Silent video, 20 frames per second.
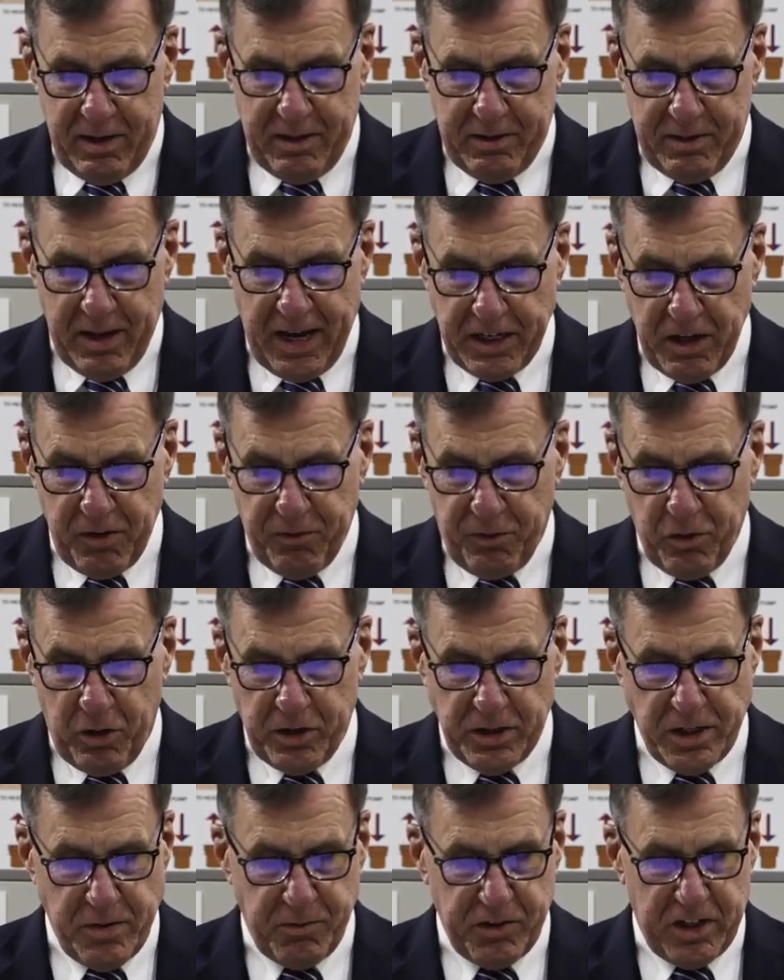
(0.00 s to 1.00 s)
Thank you for all
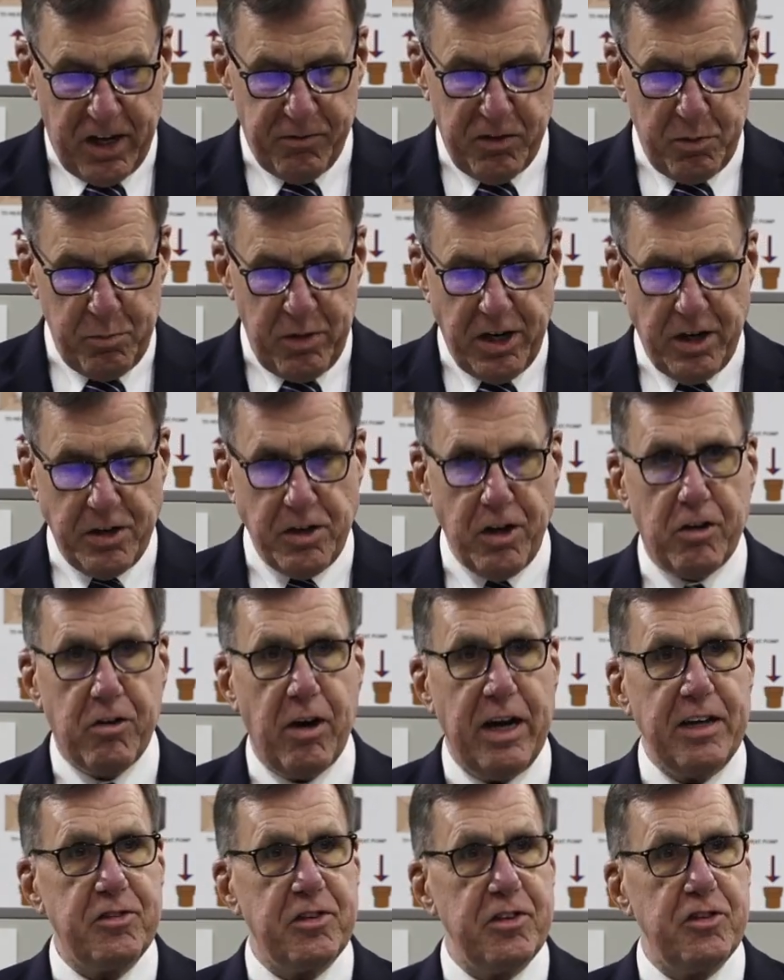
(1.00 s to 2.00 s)
that you've given me in your
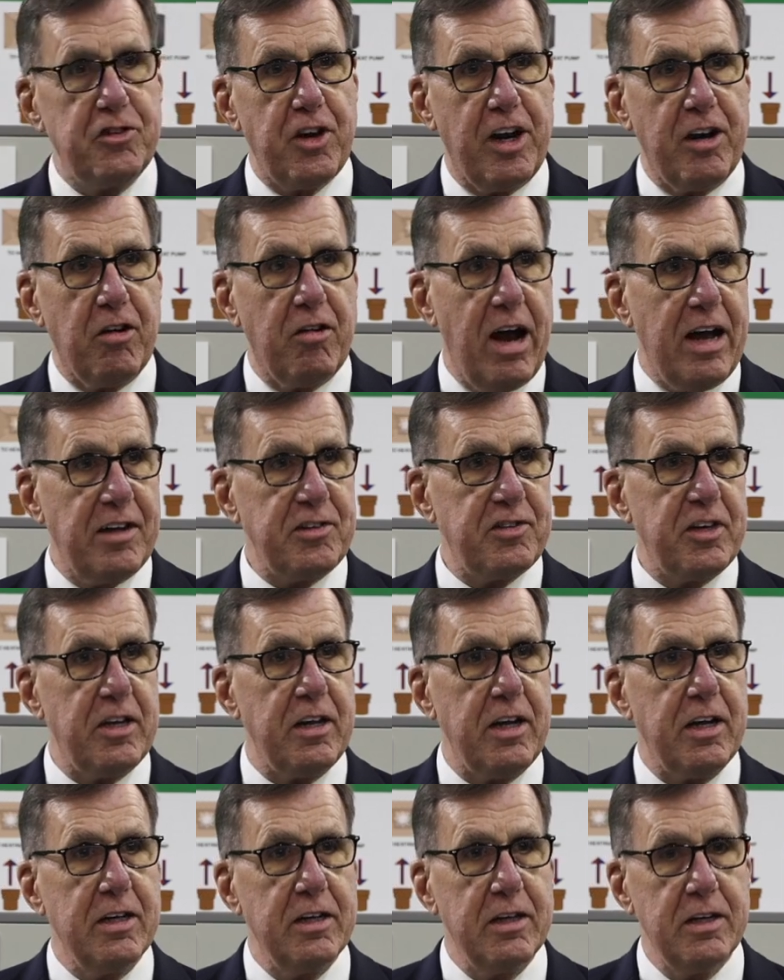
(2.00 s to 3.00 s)
grace and
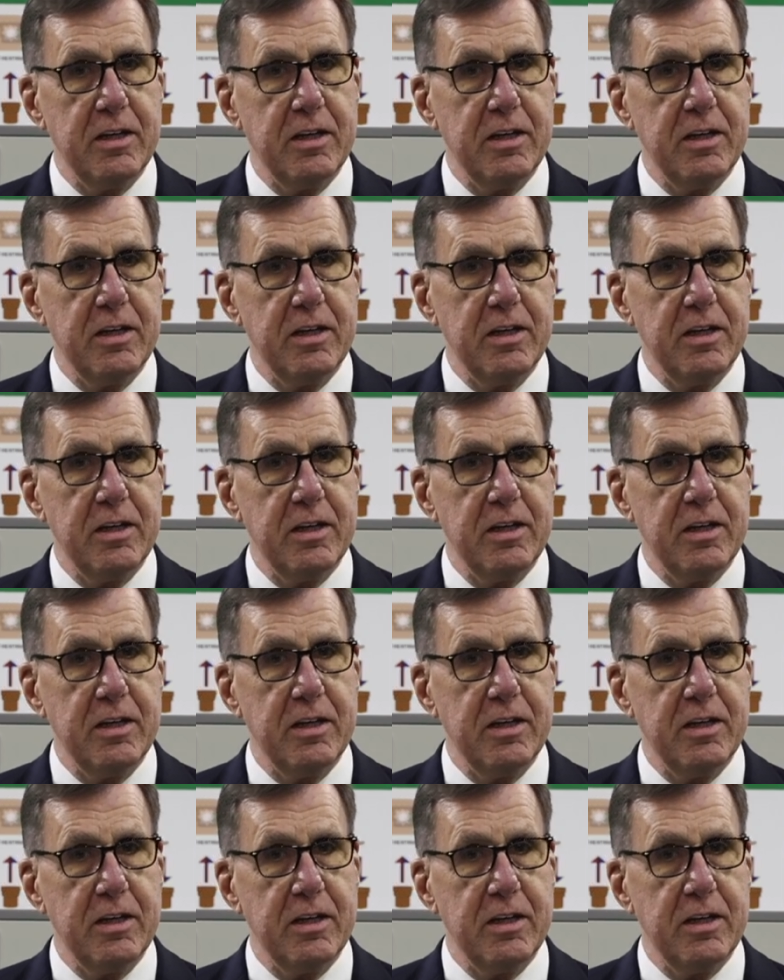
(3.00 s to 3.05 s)
generosity.